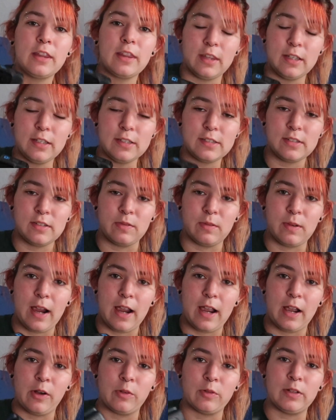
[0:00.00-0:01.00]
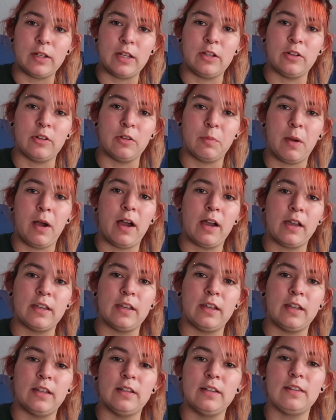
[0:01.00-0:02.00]
this around in your
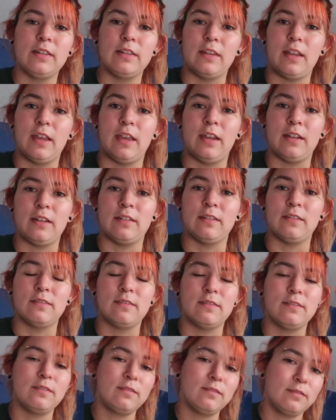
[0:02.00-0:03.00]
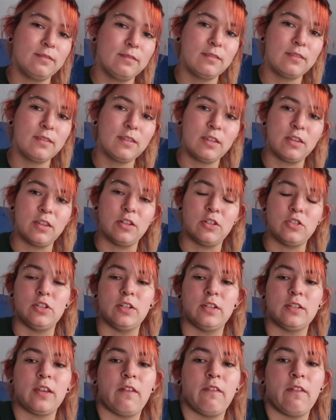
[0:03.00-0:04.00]
pocket than the
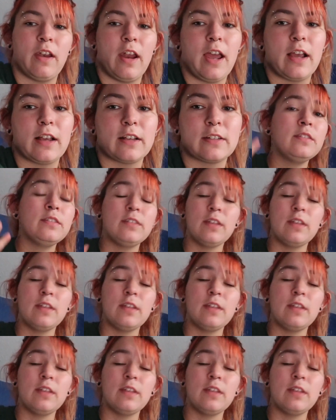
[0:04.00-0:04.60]
G7X.